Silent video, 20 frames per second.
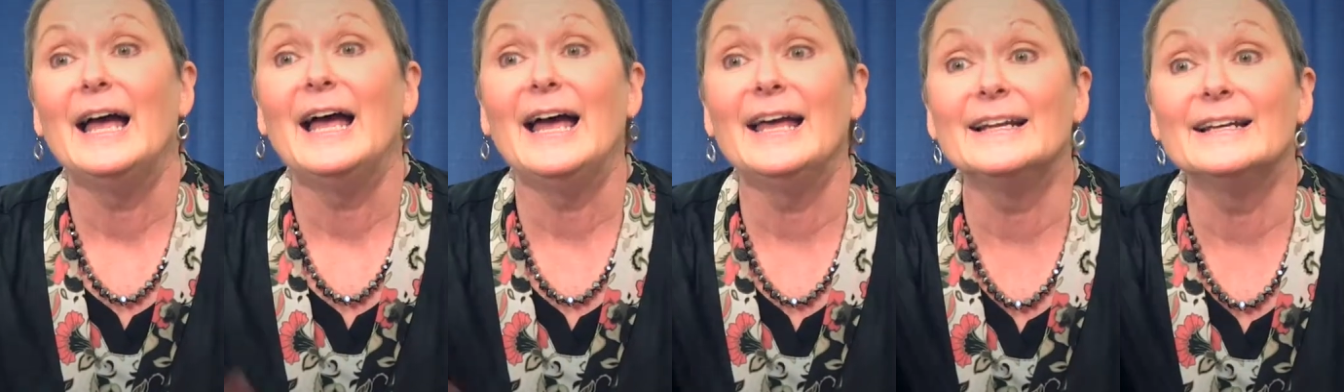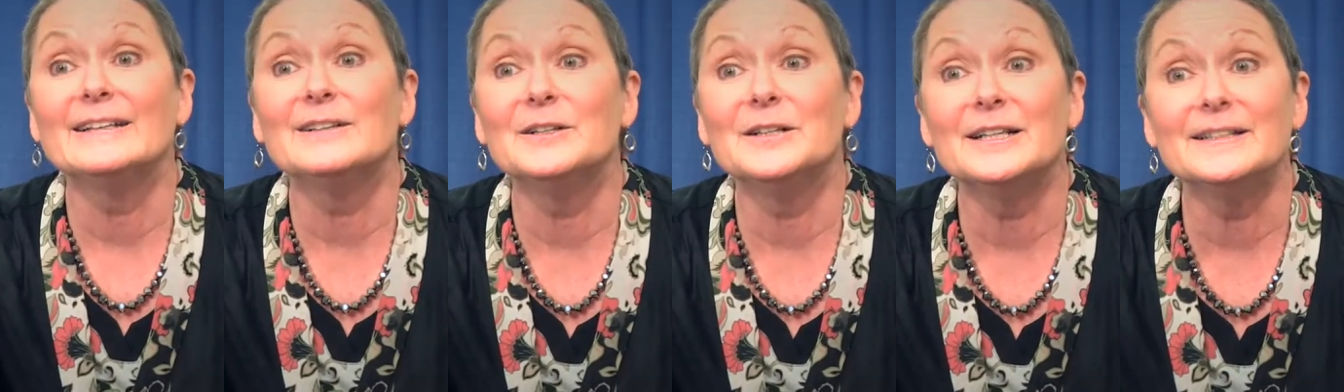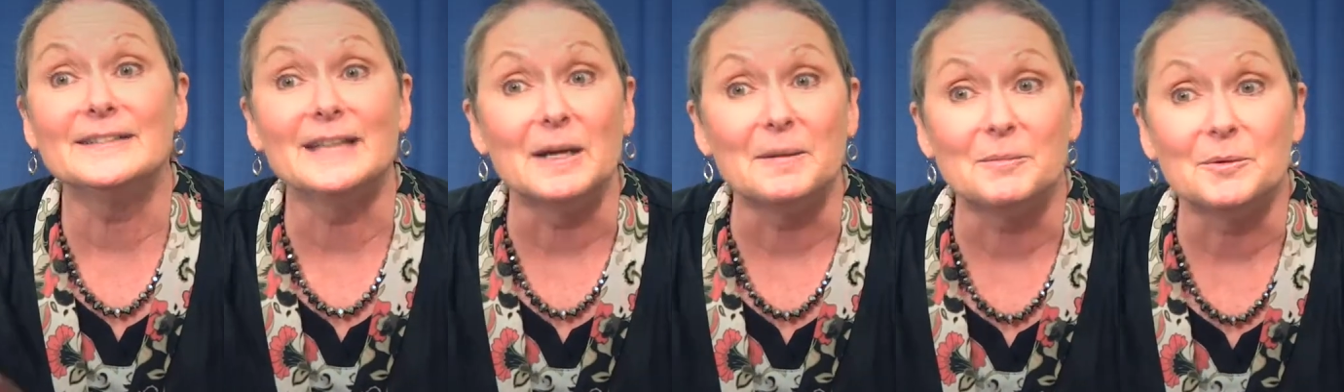And a good
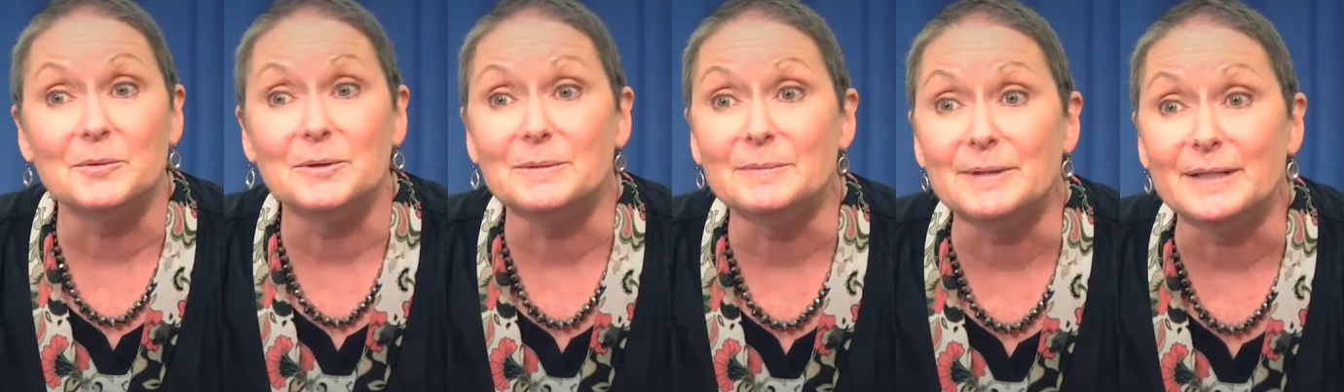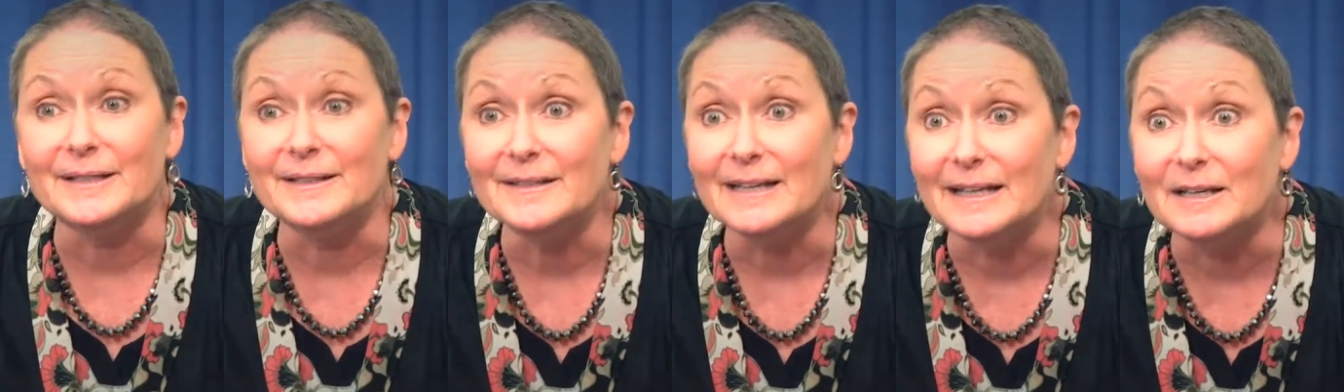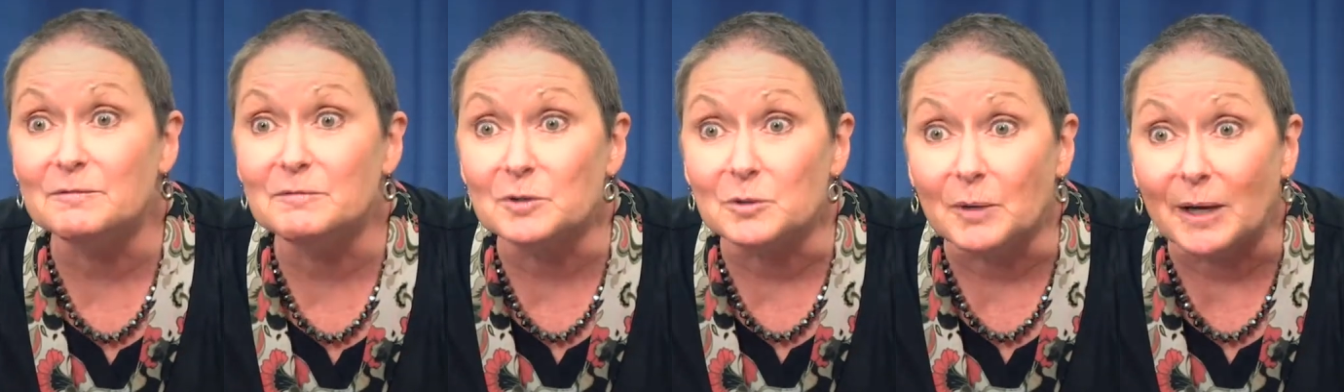example would be
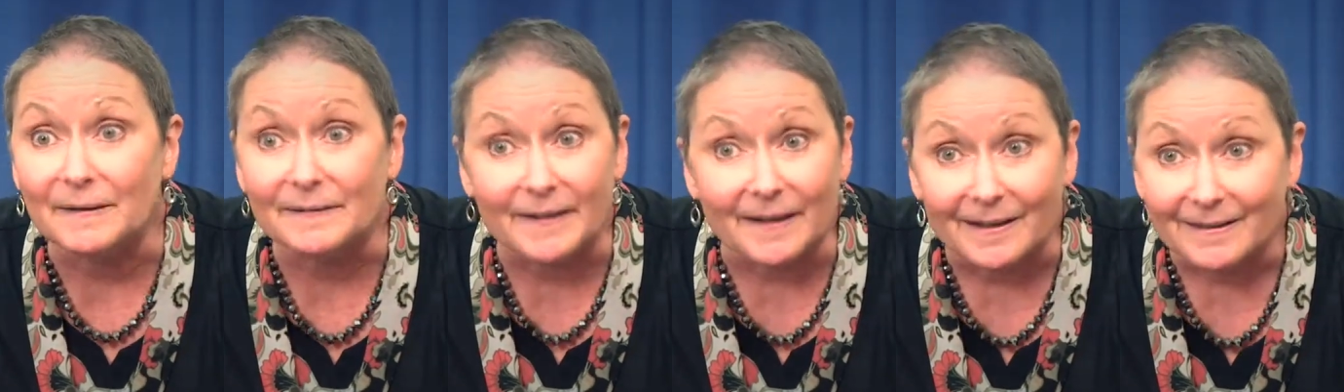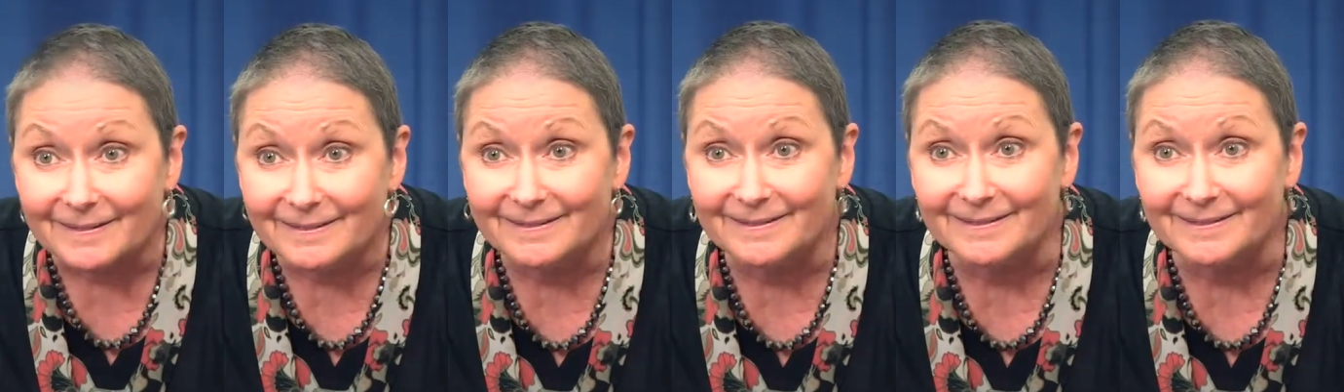influenza.